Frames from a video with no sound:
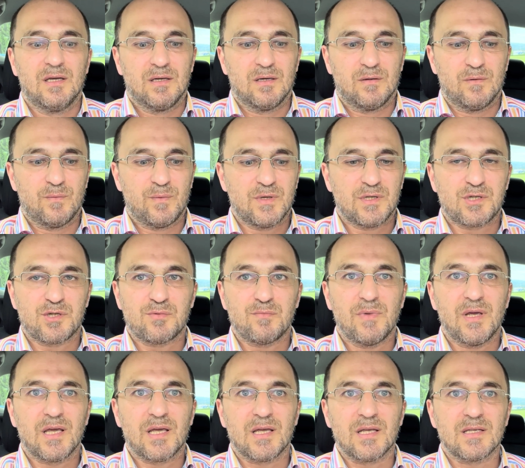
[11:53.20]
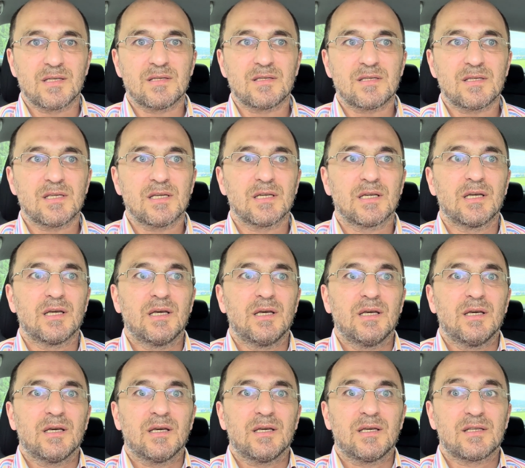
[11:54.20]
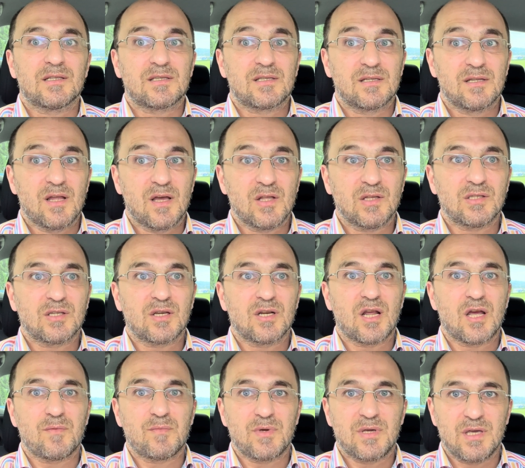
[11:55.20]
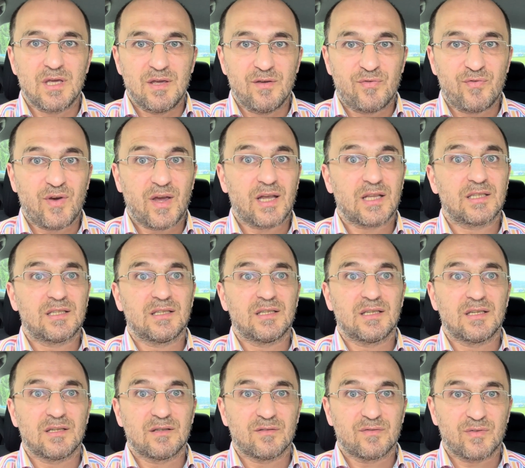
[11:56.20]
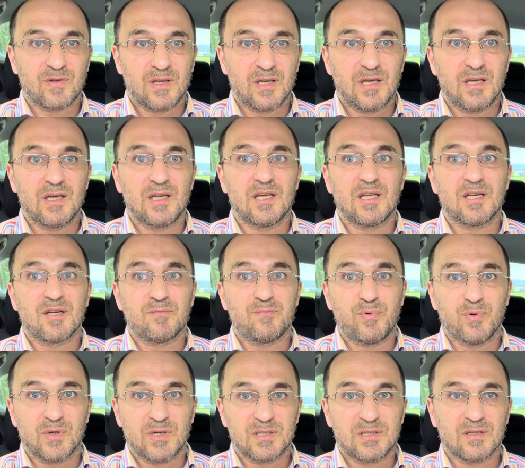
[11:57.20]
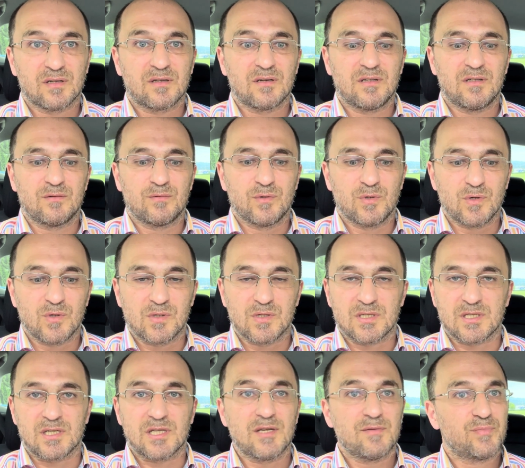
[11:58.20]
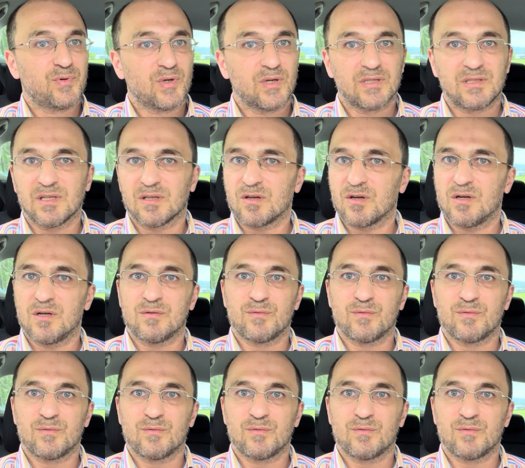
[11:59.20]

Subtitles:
which means it's not gonna be effective in political roles. In political